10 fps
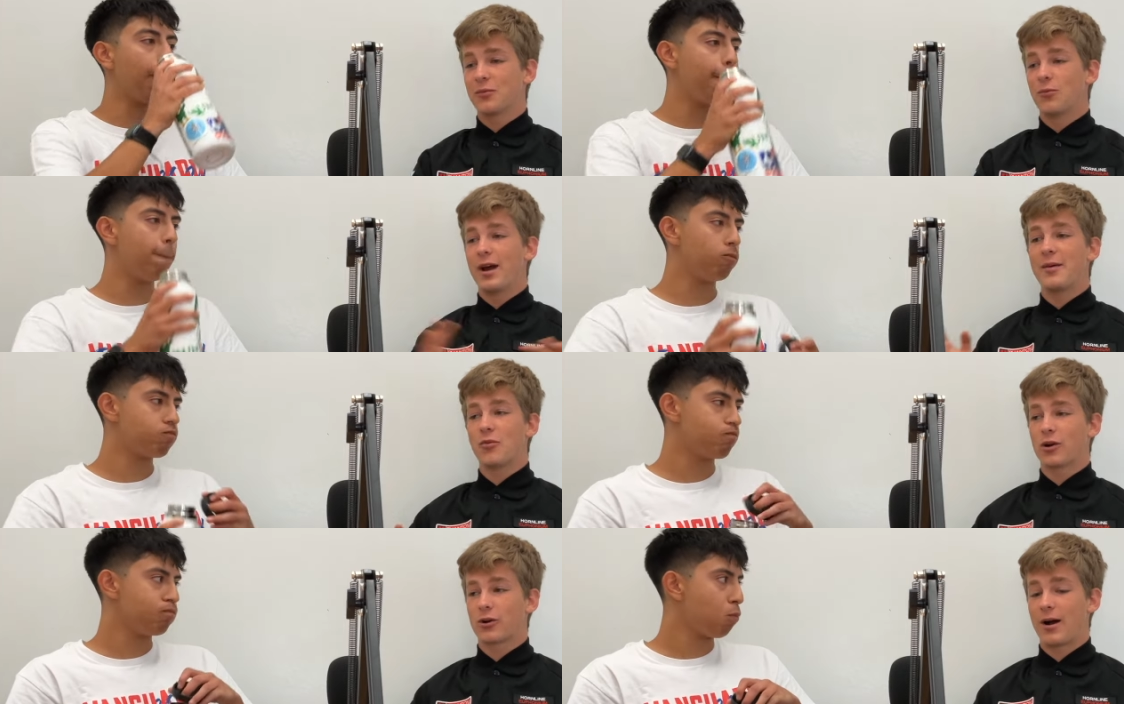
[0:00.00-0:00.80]

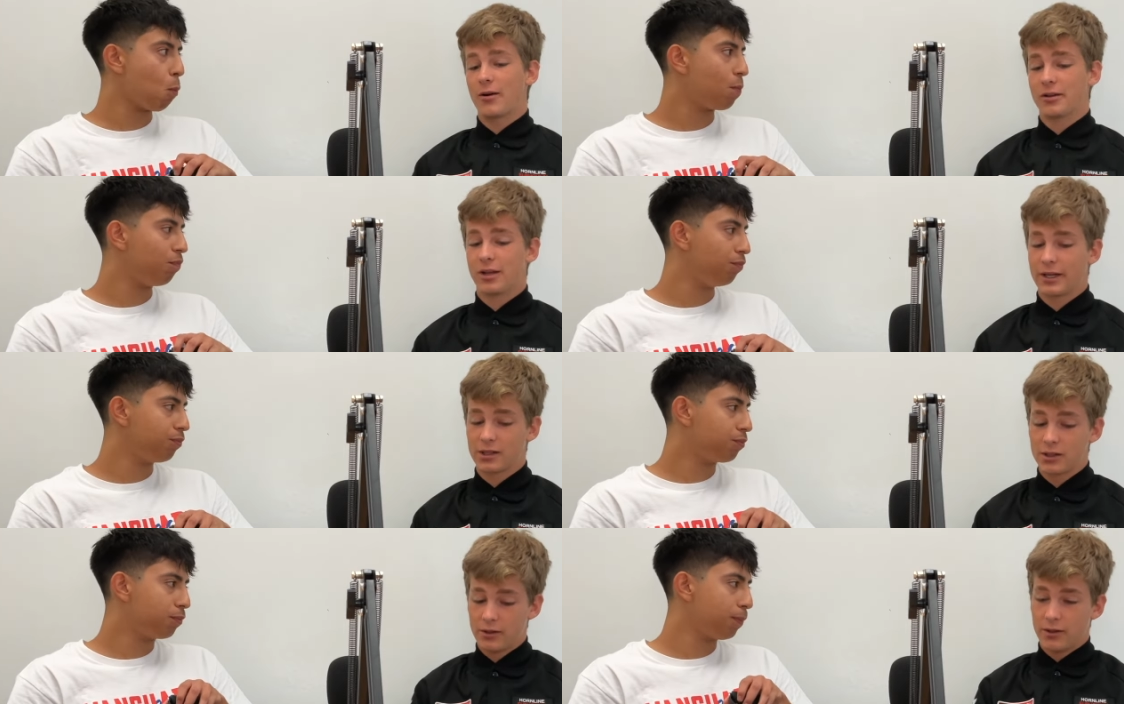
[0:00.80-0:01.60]
Speaker 1: more crowded like
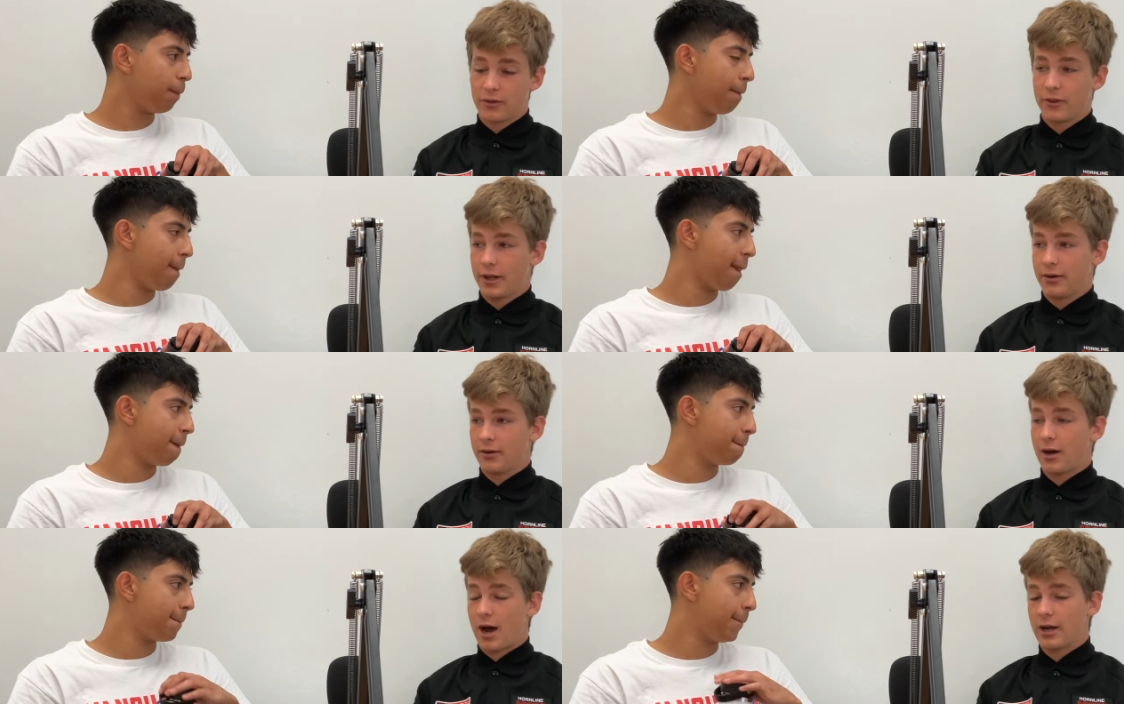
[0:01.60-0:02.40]
than
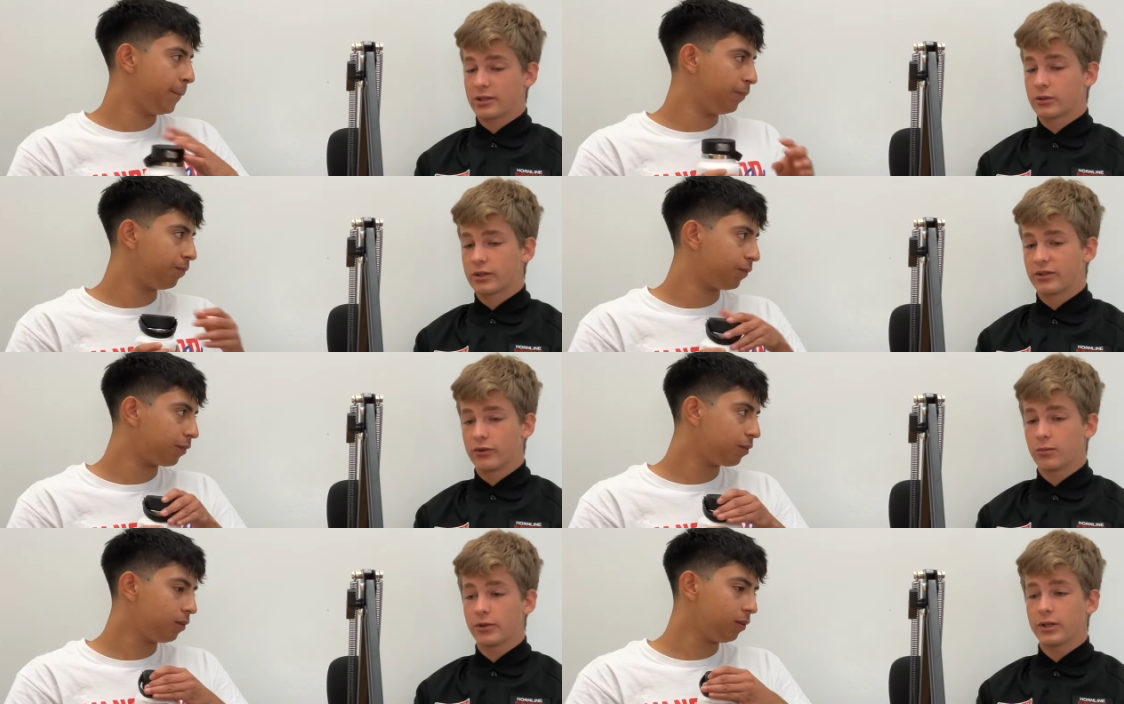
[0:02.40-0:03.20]
a high school, because
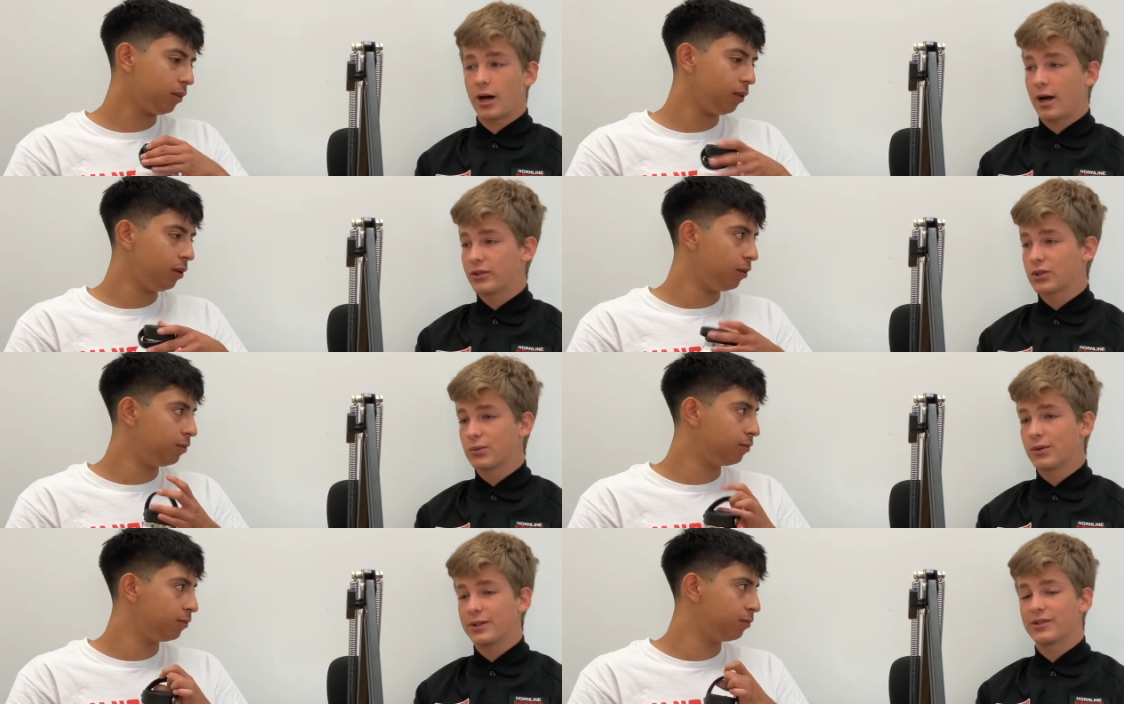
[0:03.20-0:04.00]
normally in the high school
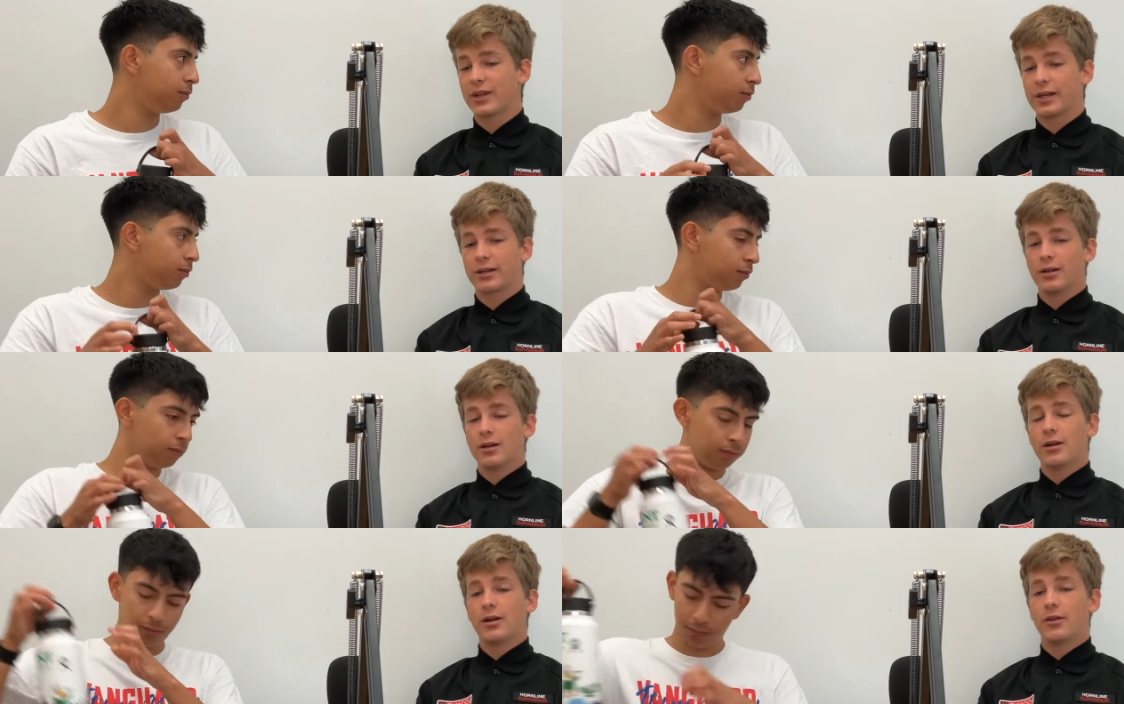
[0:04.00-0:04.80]
ones, like
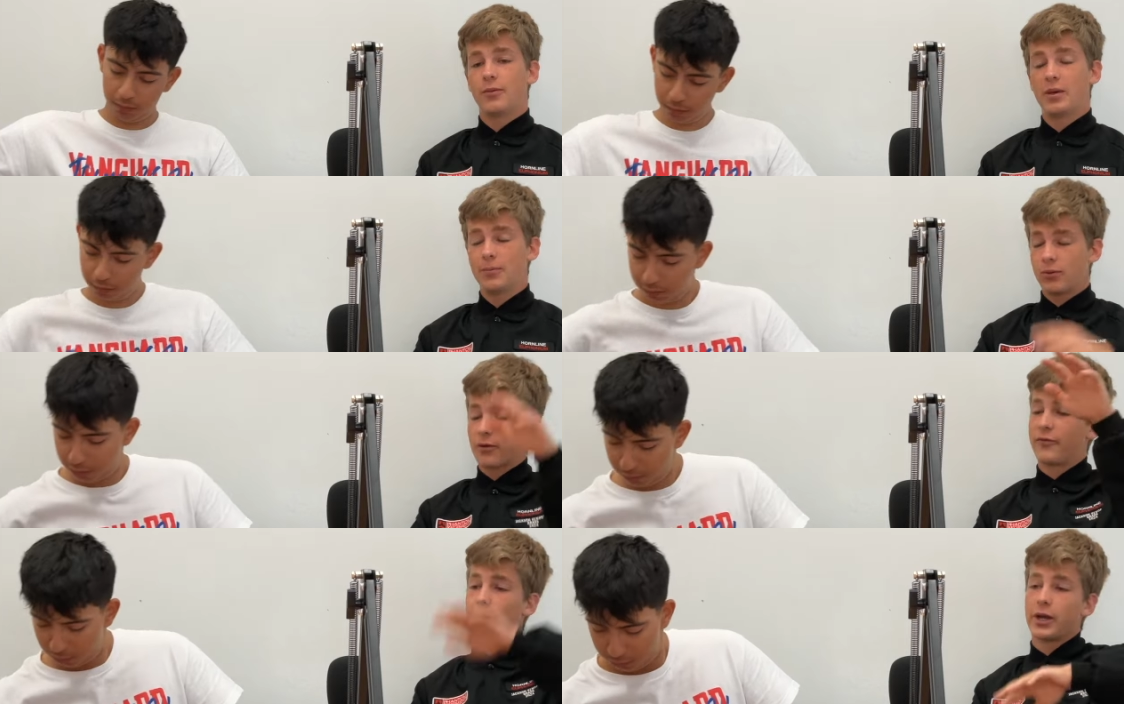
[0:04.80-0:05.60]
people
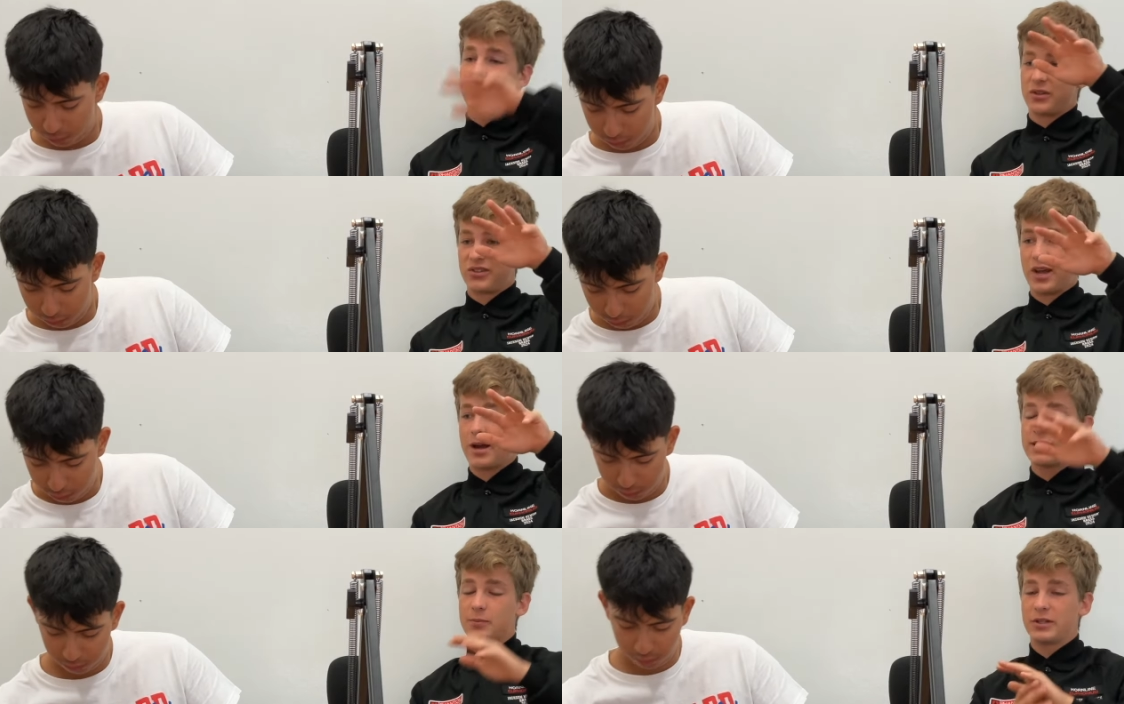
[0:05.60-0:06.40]
are filling up the
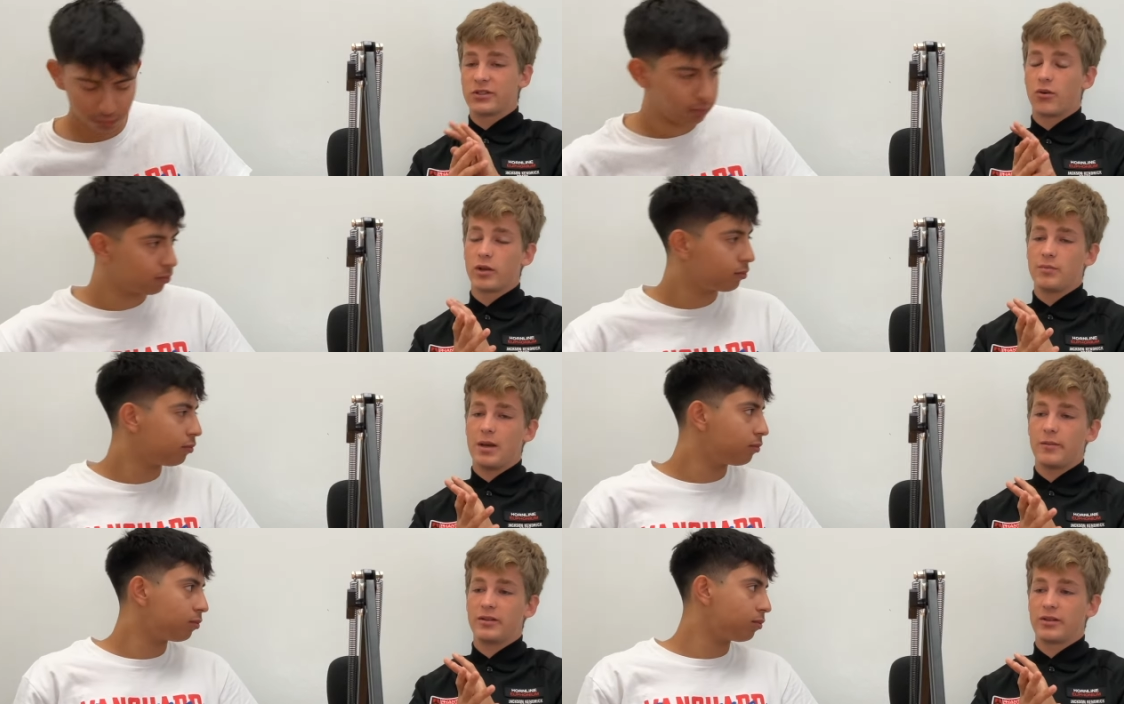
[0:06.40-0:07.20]
stands, but it's only
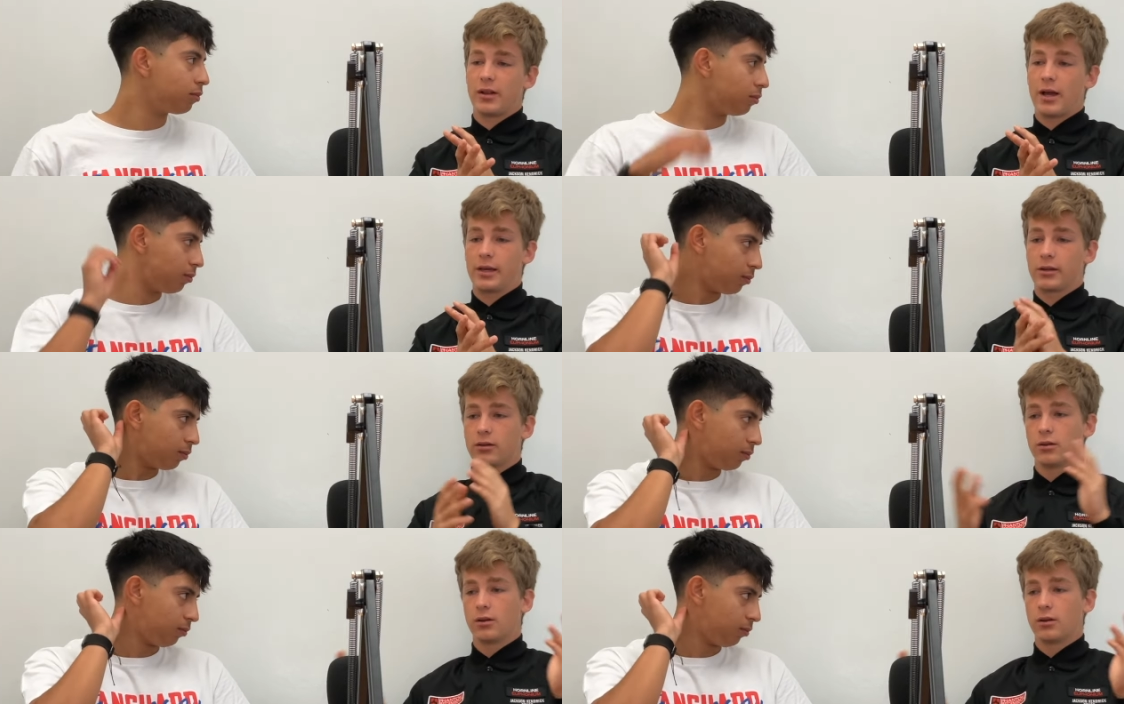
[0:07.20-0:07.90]
maybe to like